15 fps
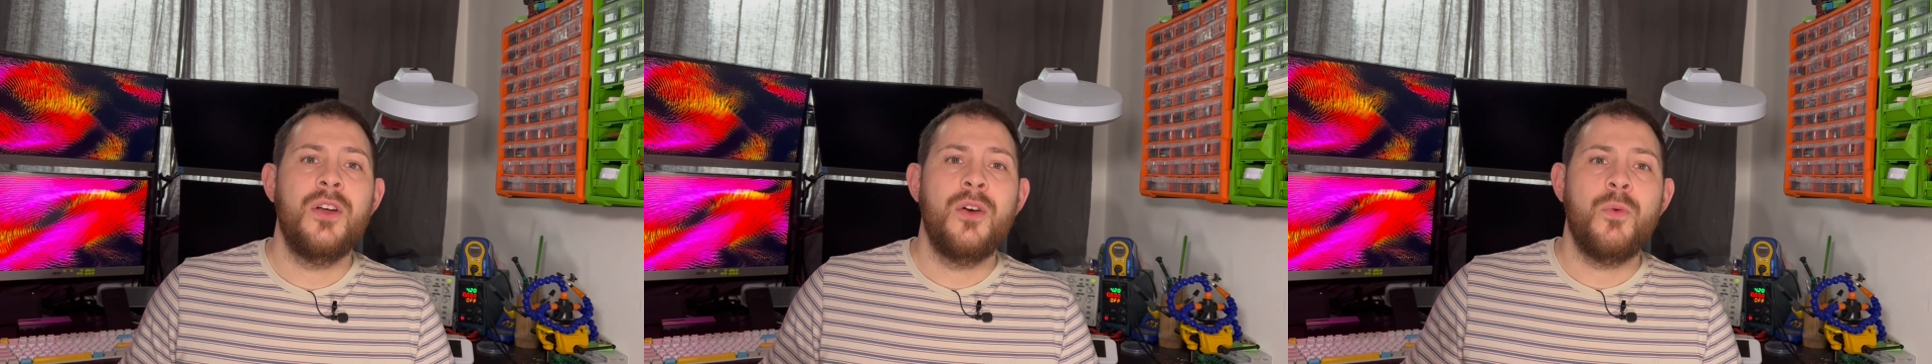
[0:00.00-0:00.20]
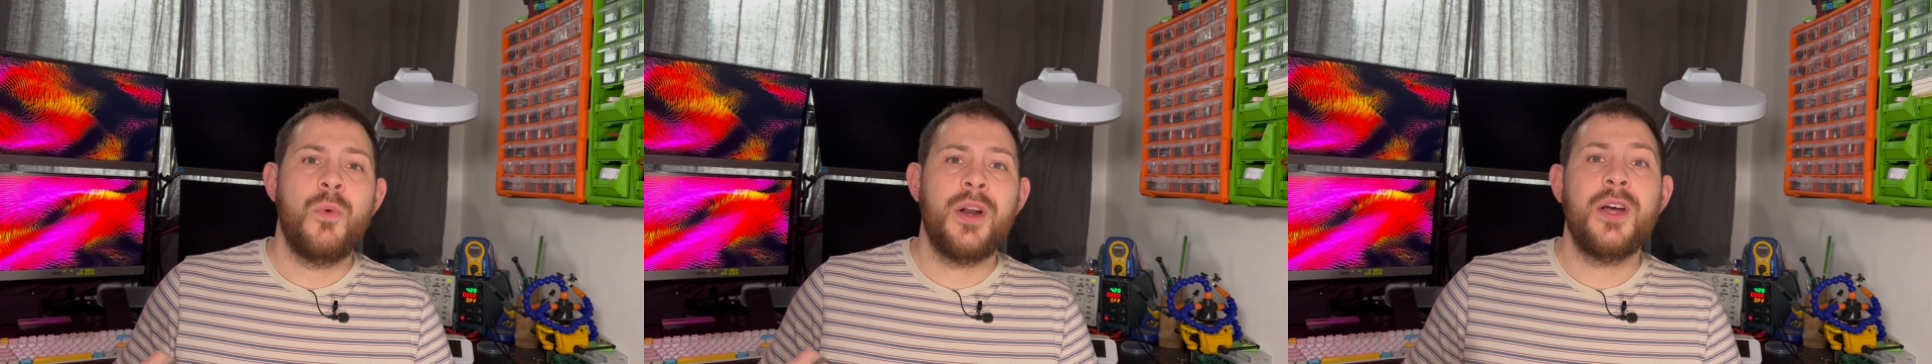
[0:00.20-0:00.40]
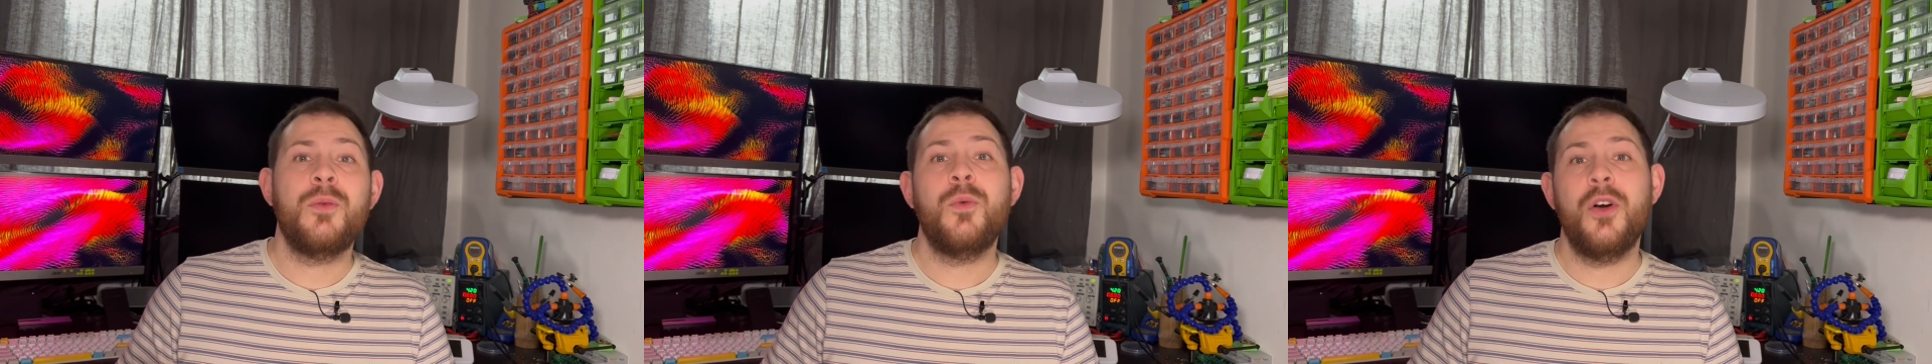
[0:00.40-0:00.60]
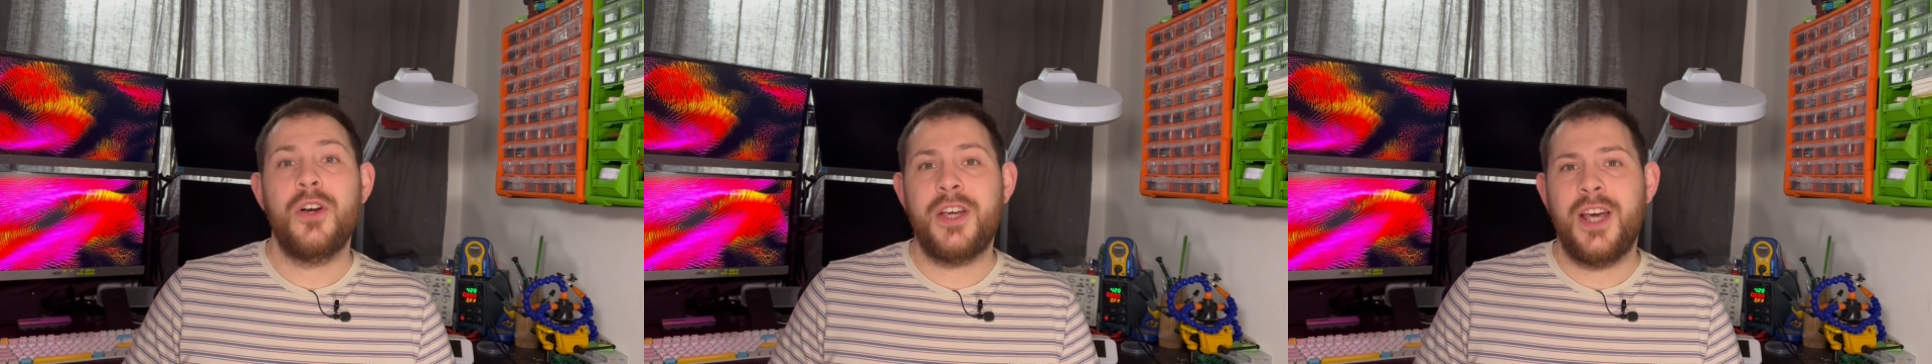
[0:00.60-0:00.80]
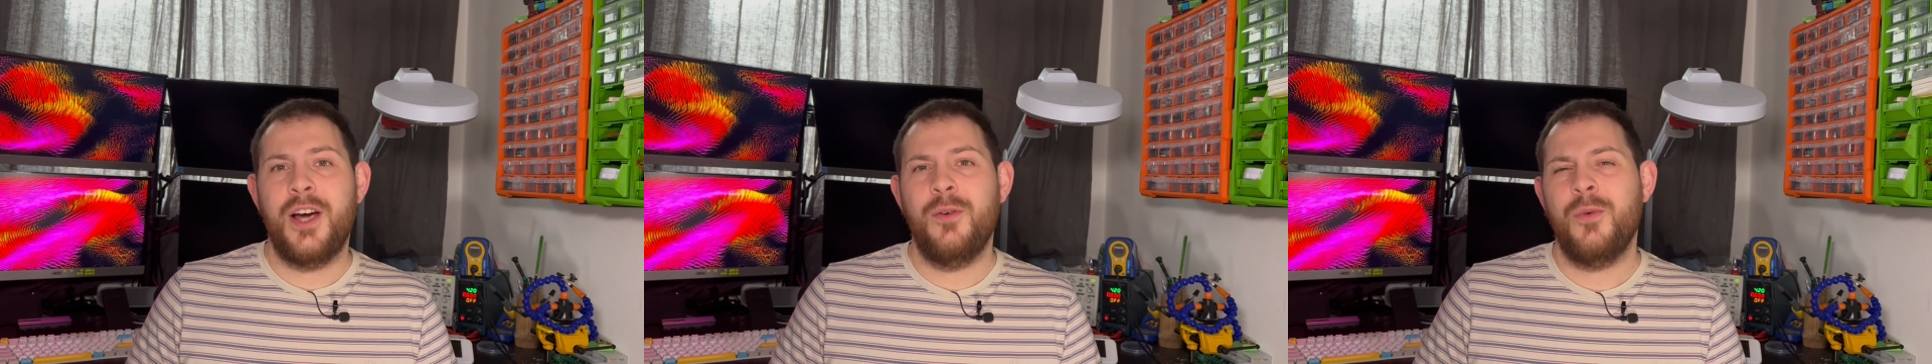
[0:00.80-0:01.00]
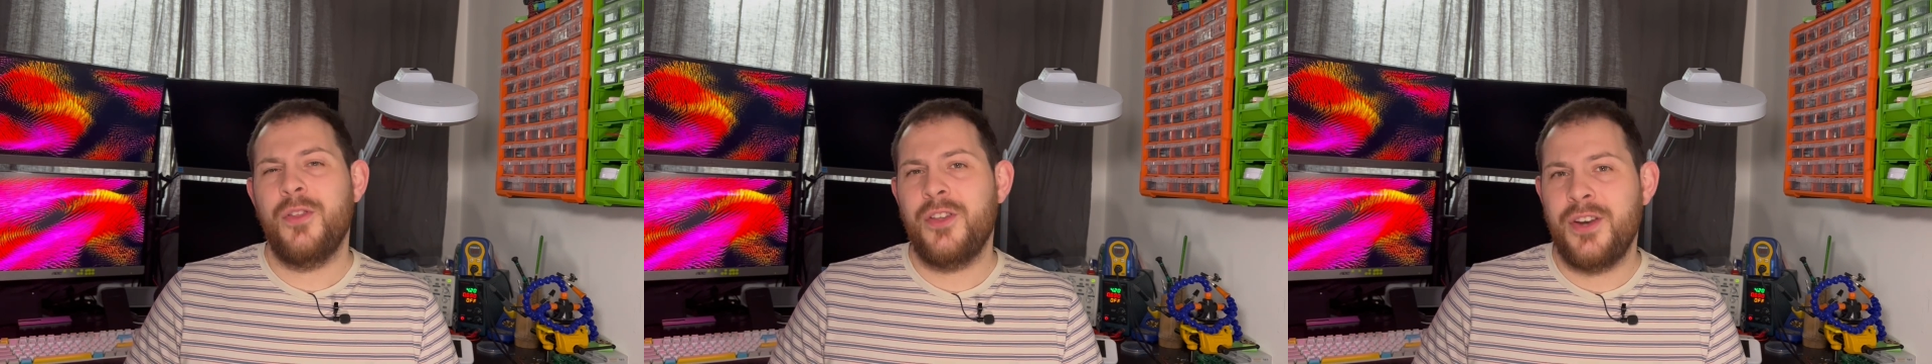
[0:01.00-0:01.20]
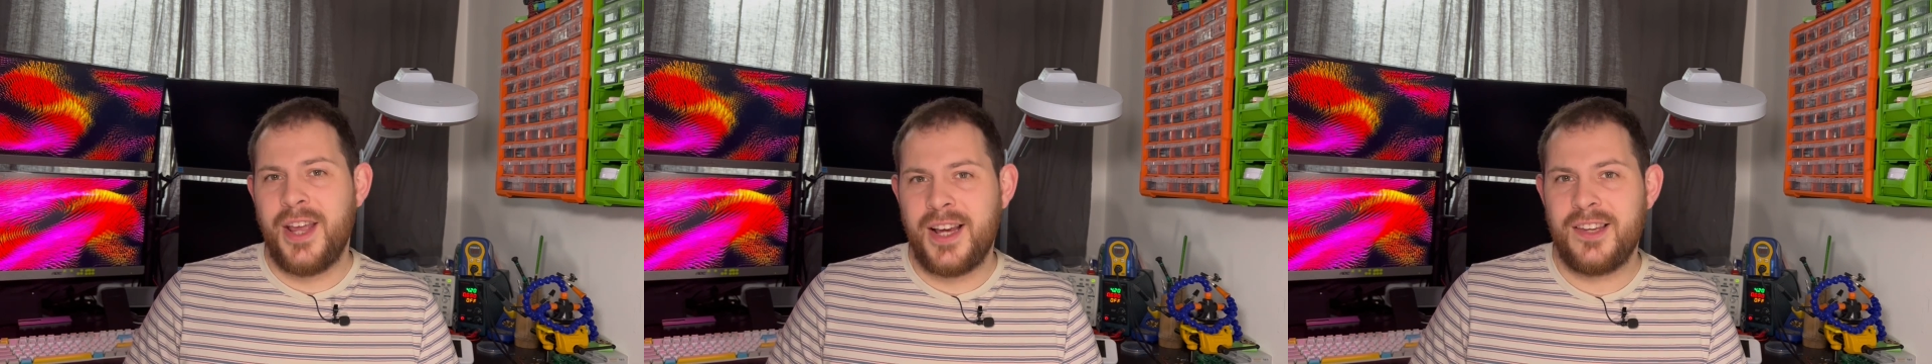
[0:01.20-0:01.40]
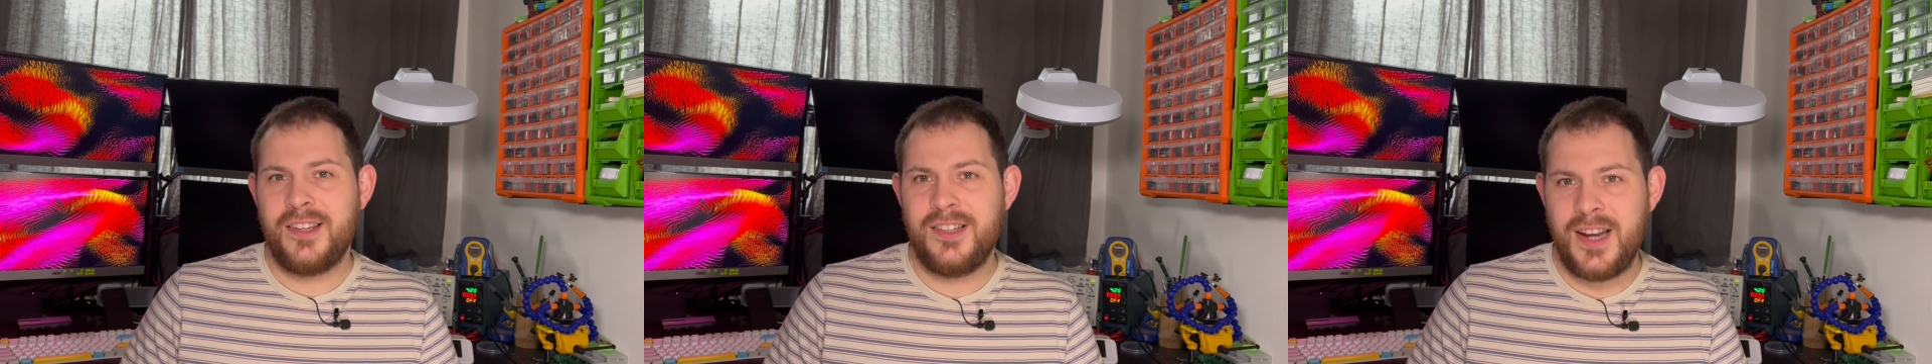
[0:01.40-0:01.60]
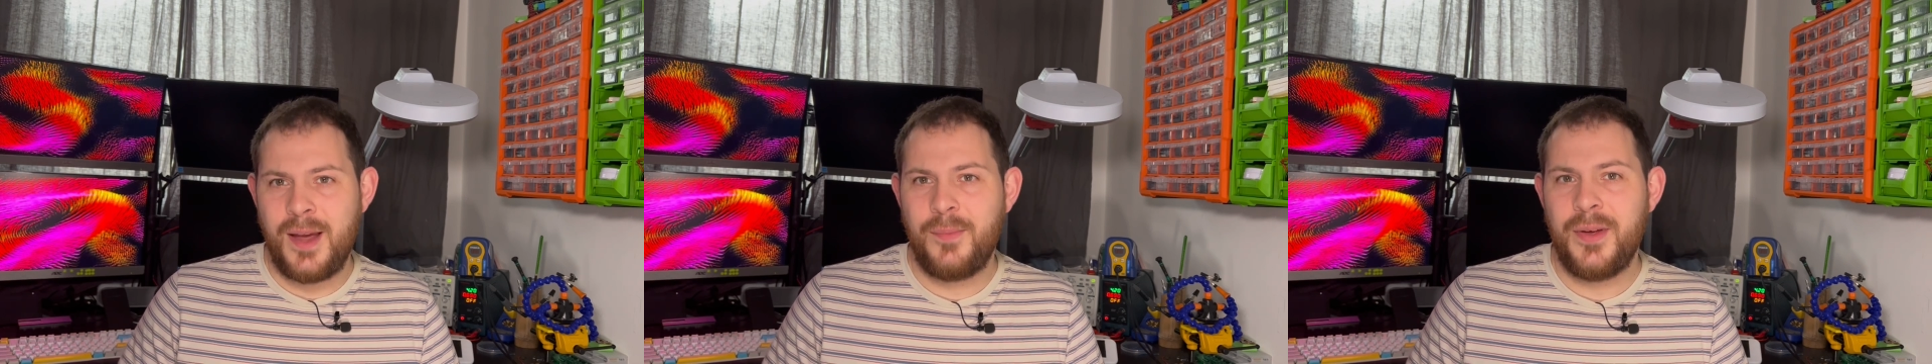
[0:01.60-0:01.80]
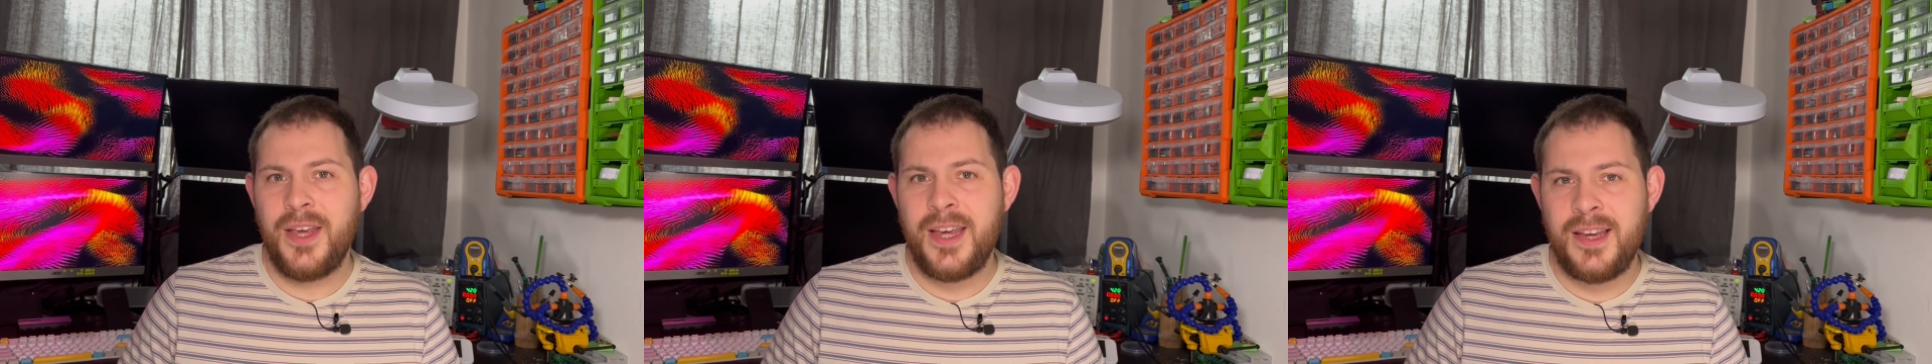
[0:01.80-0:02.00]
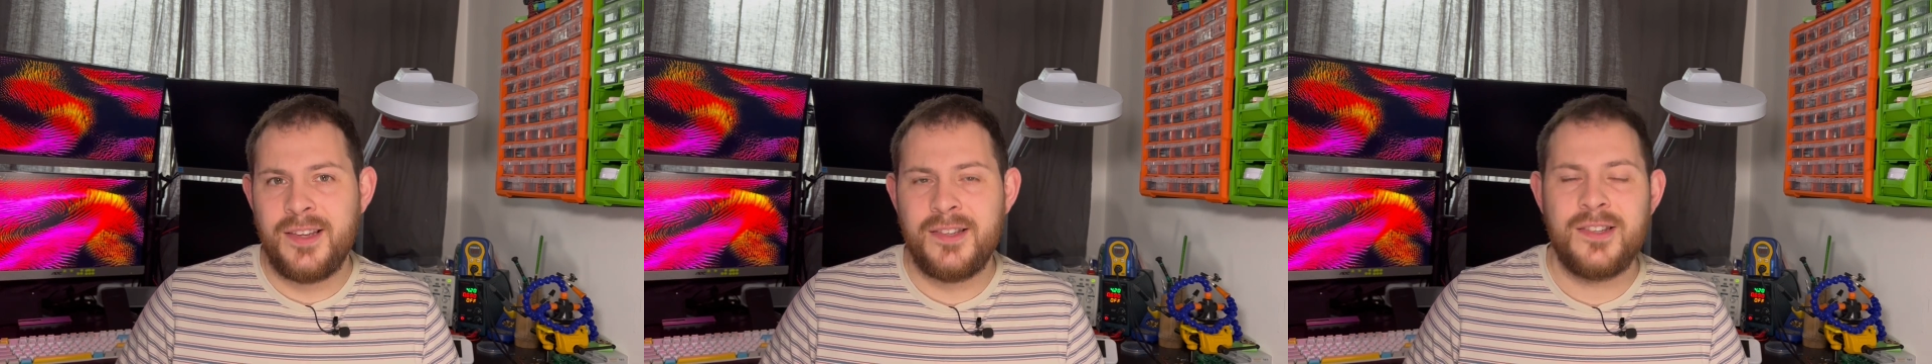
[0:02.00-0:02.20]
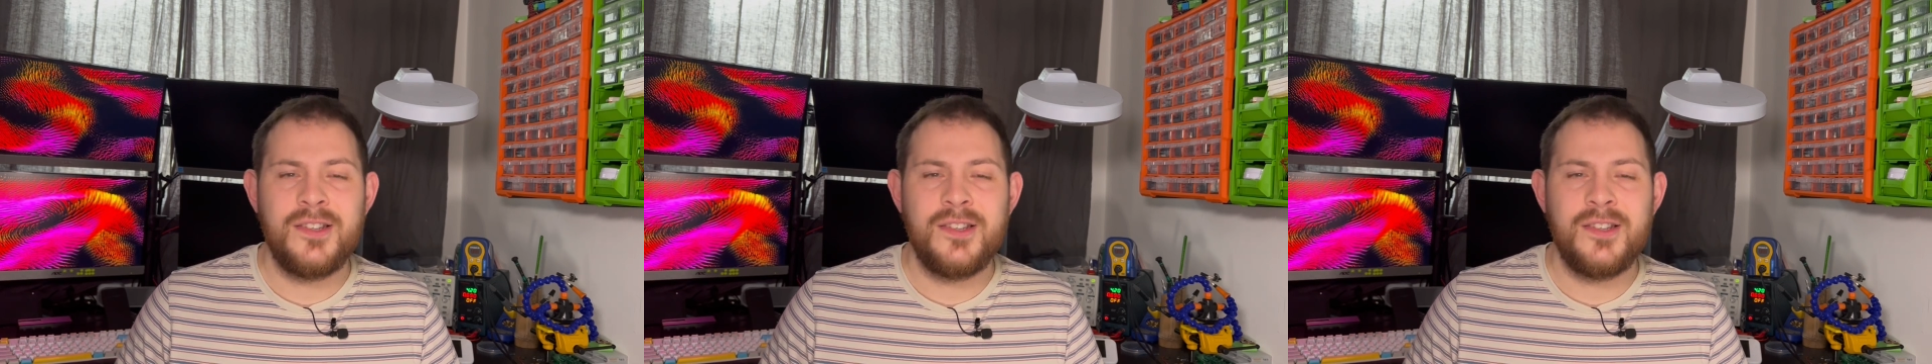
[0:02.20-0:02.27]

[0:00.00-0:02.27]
when I work out what the next step is,